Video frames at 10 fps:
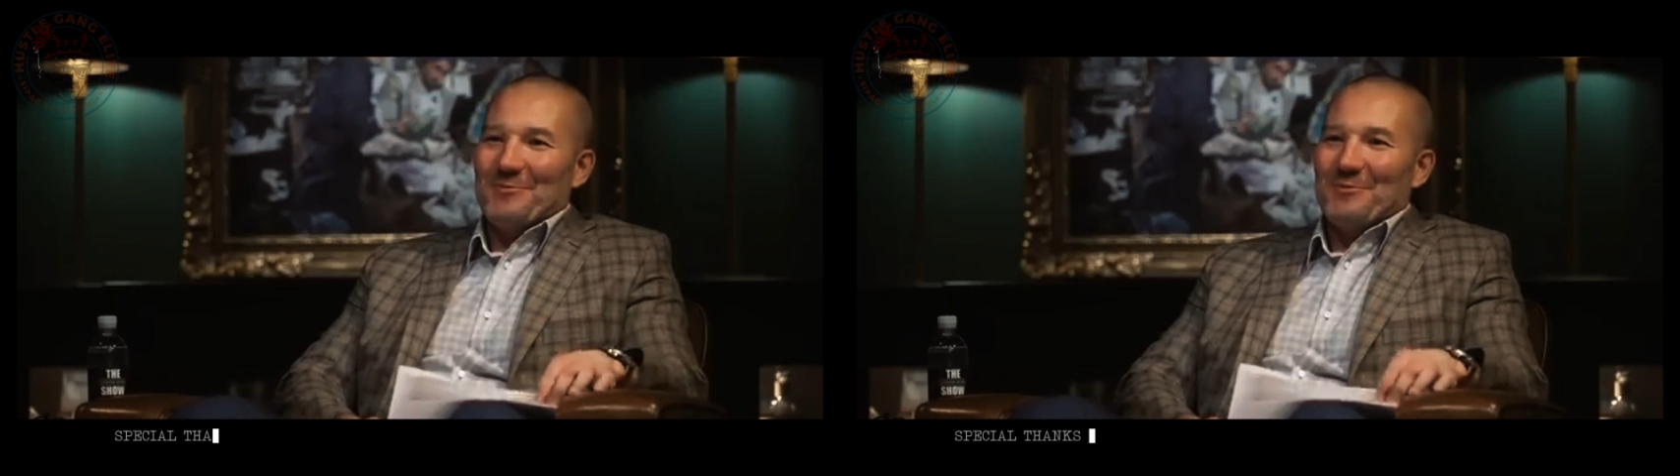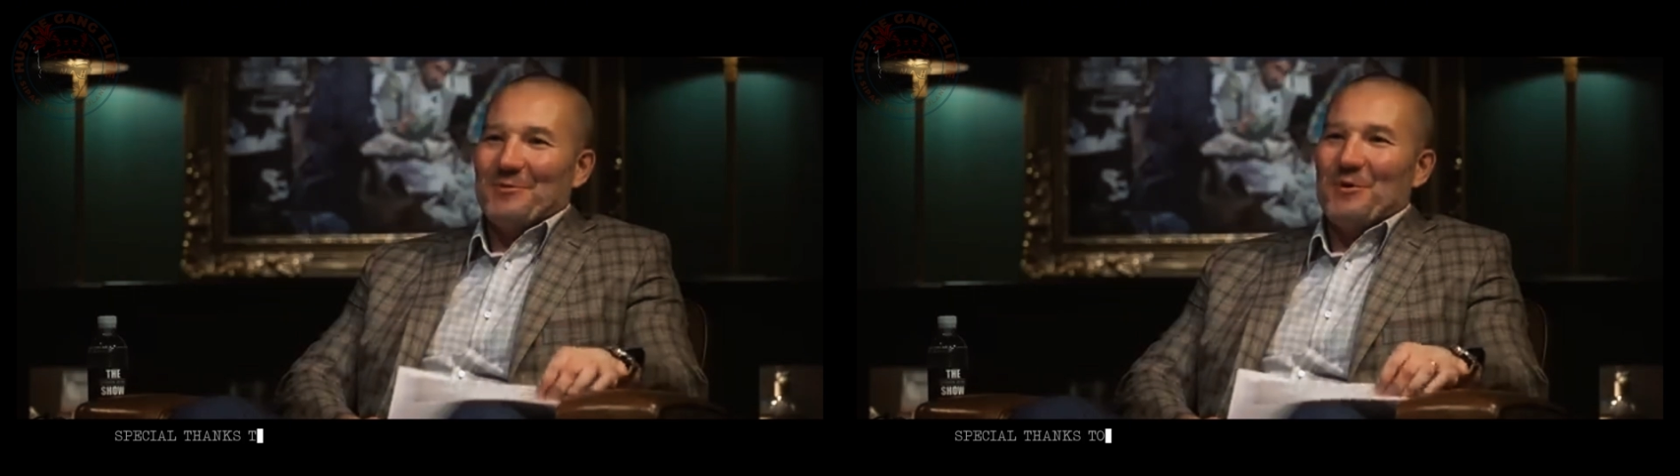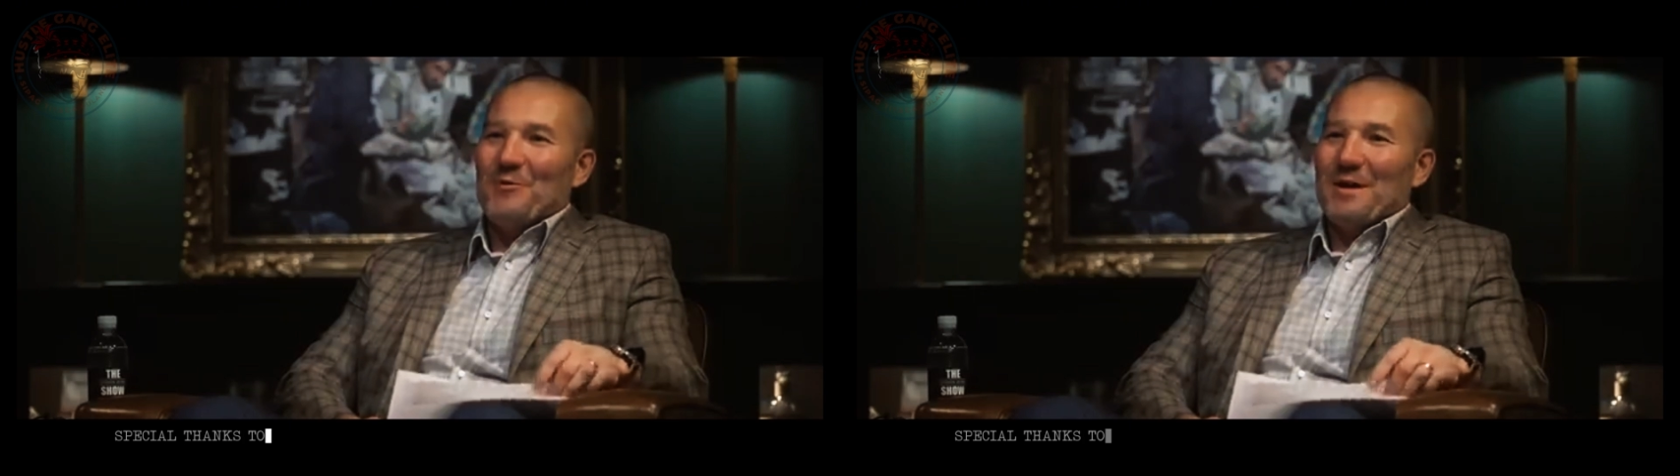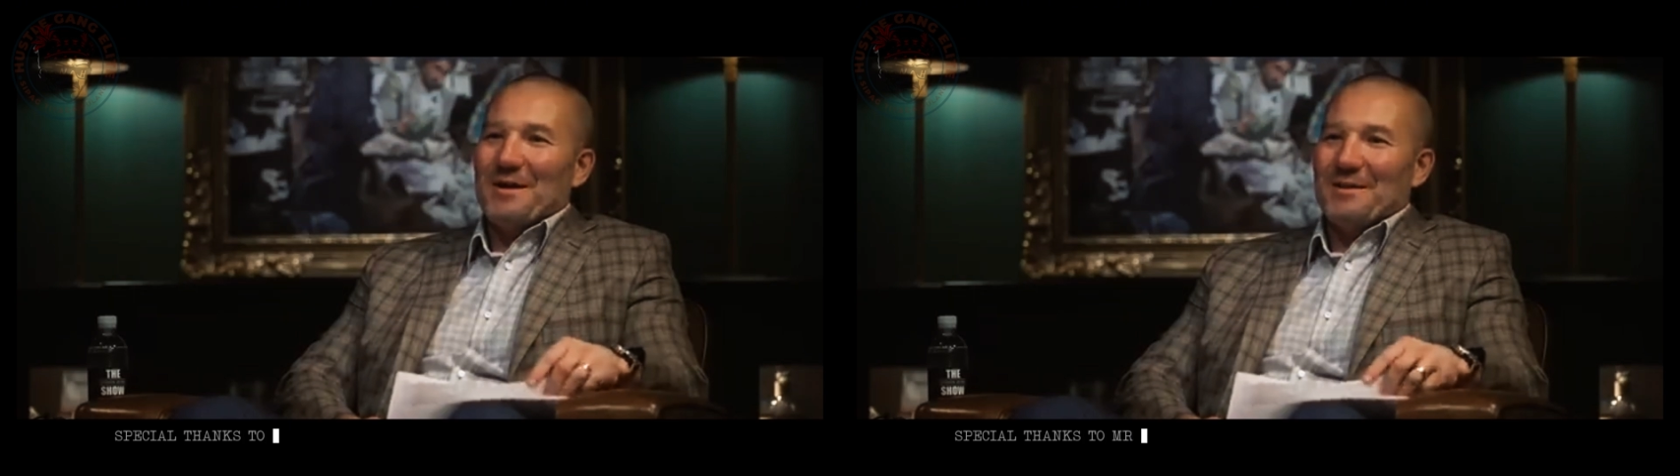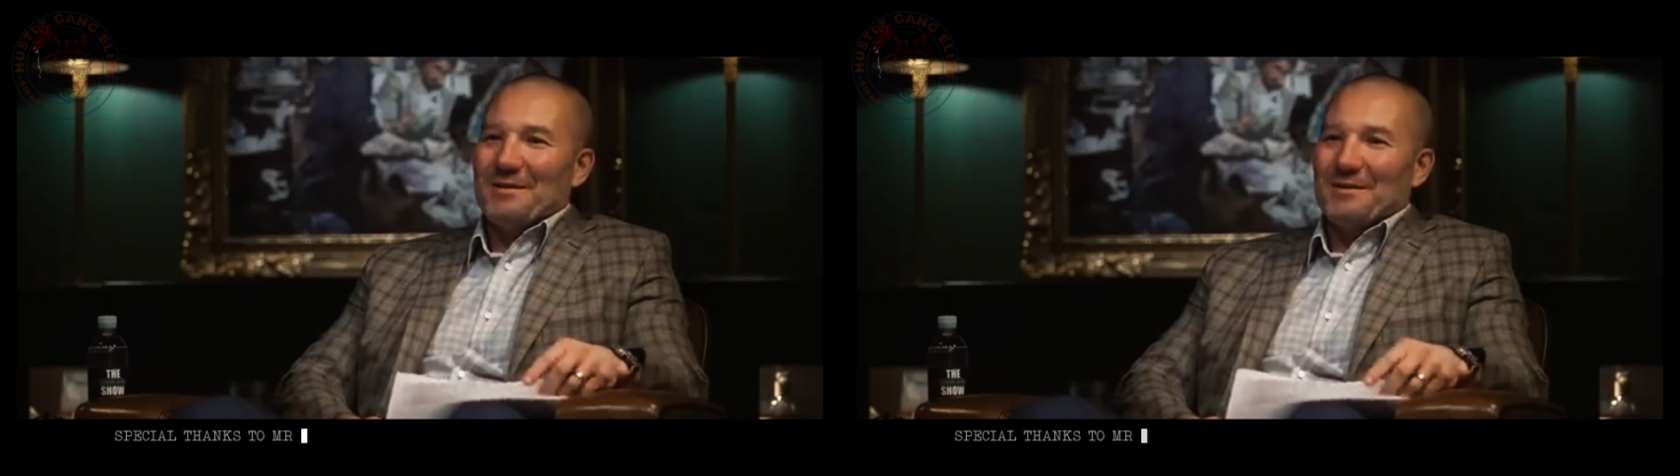no
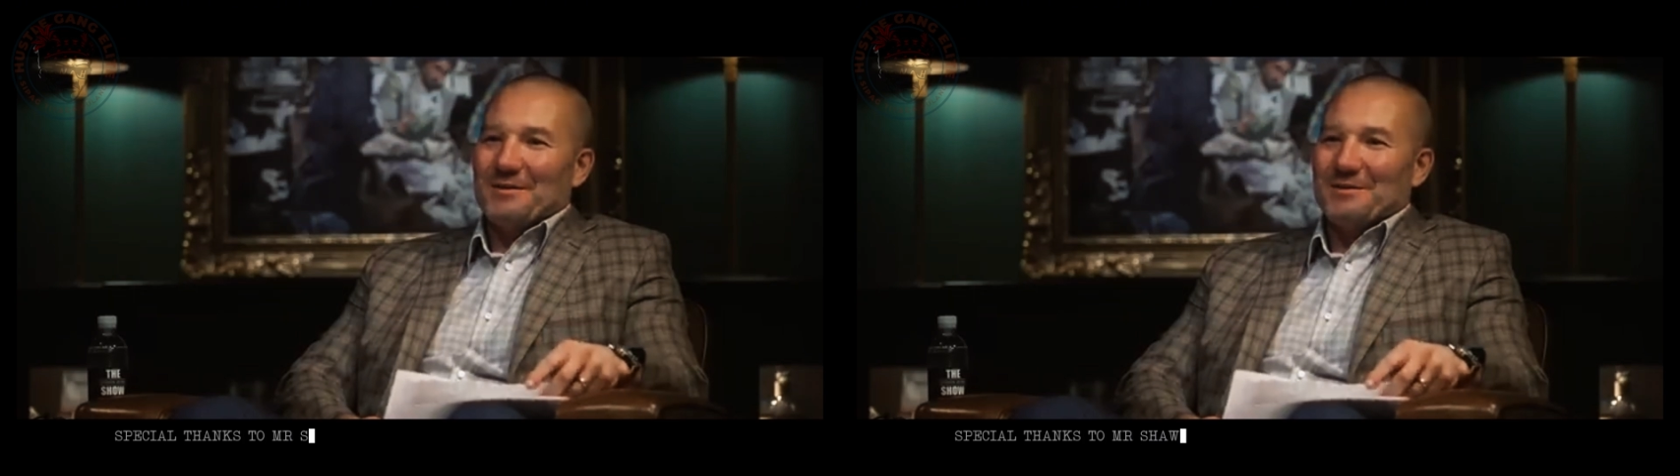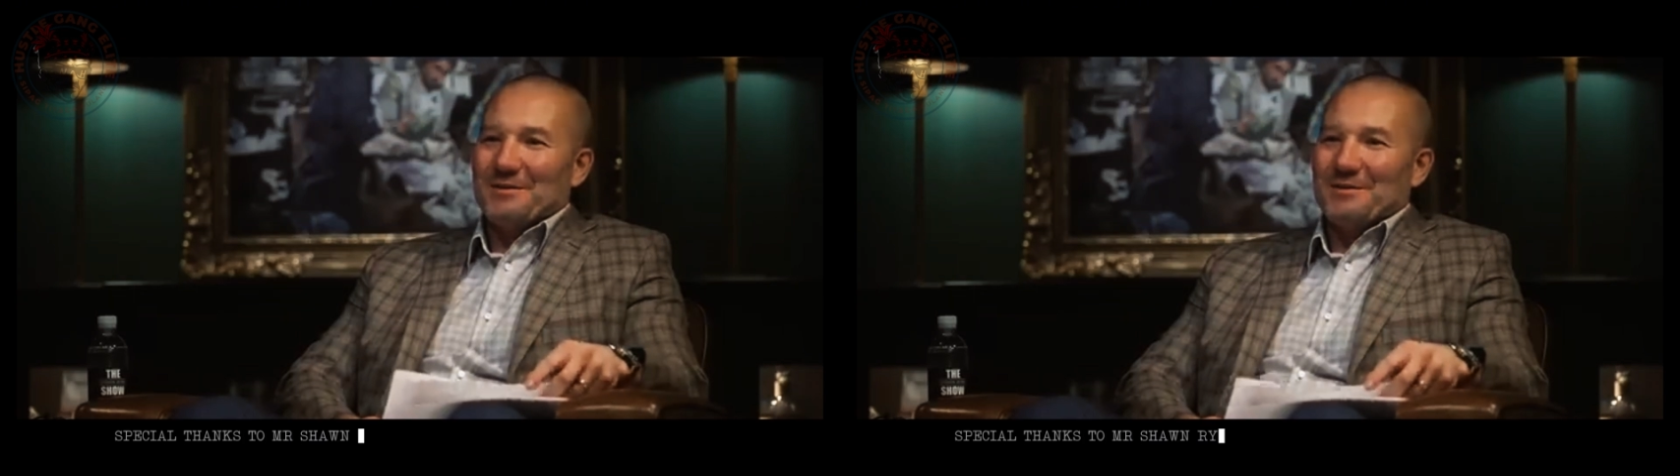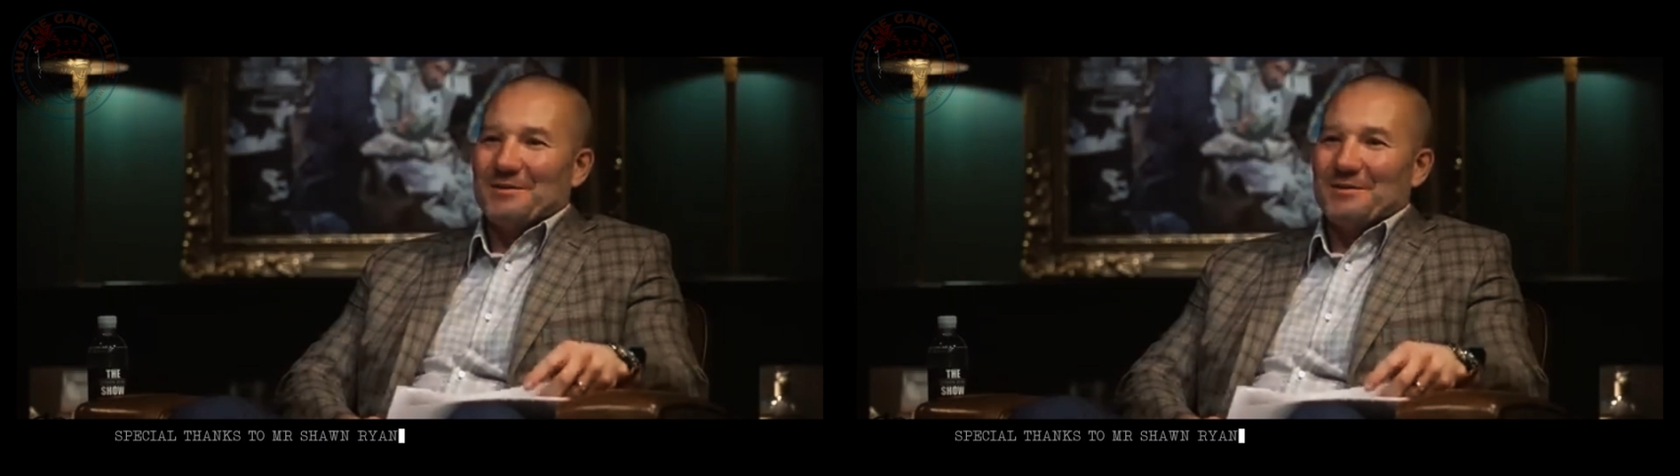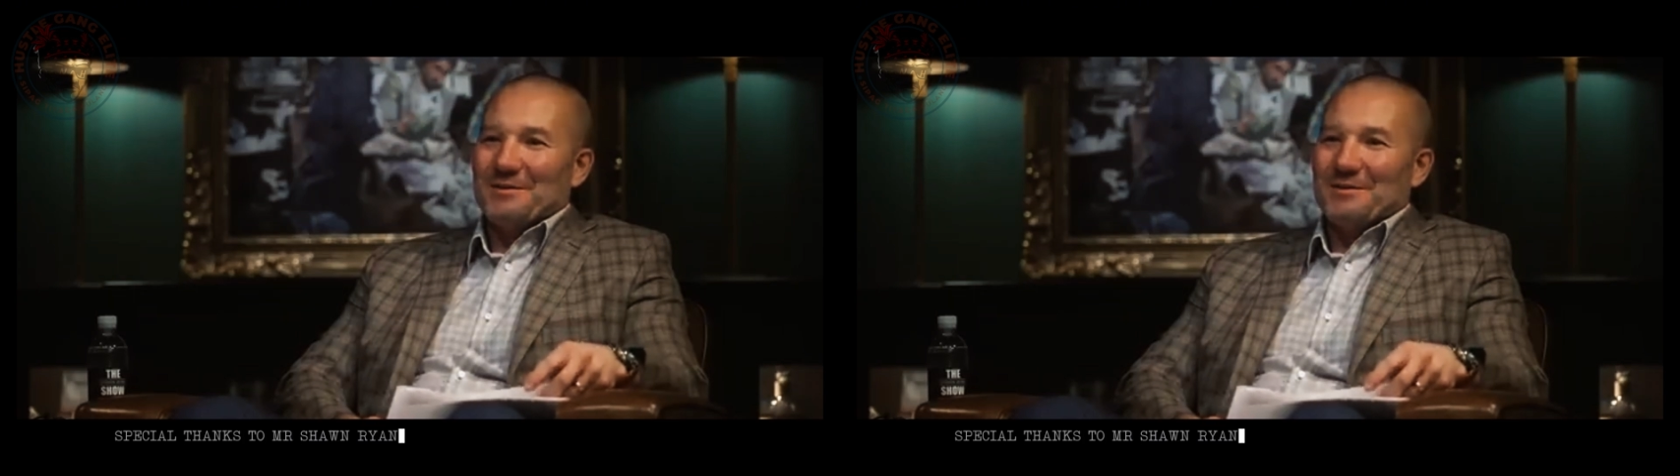atheists